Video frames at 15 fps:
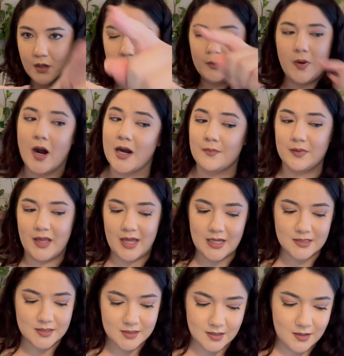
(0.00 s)
Part
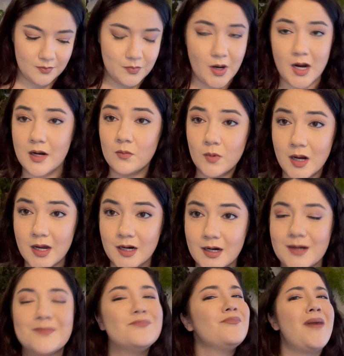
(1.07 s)
plants, part
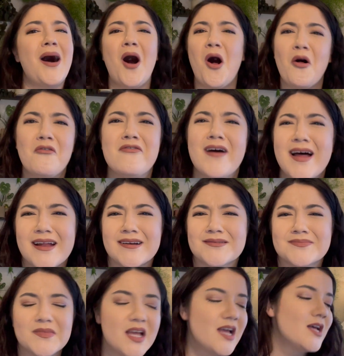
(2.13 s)
water, all fun.
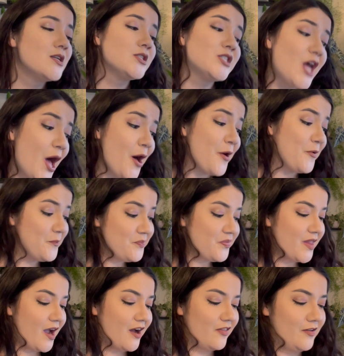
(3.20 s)
So
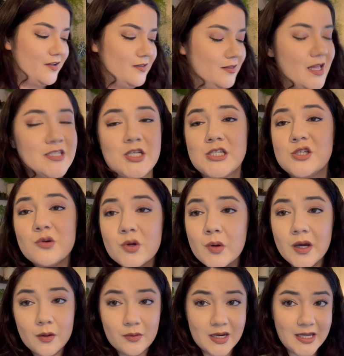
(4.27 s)
let's just do a
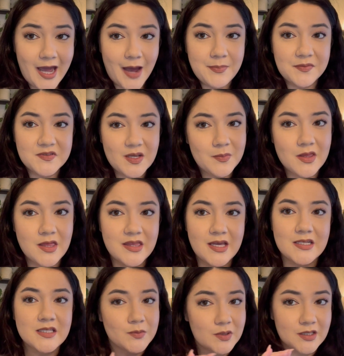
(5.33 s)
quick recap of some of the
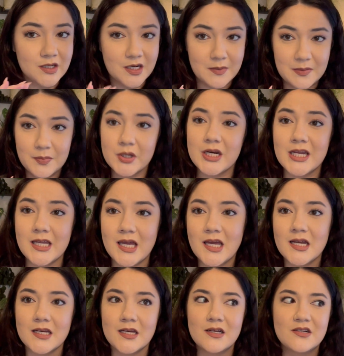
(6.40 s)
things that we're going to be putting
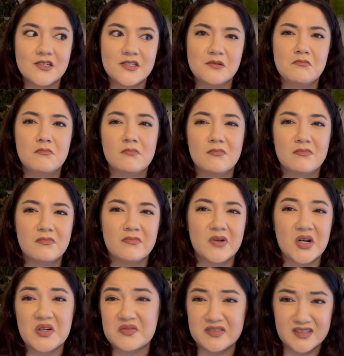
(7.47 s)
in,
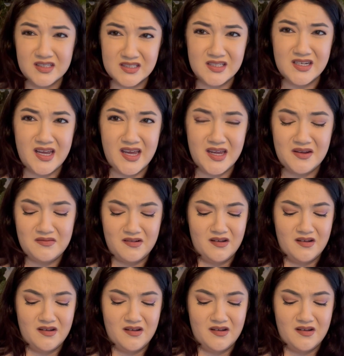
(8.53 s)
hopefully today.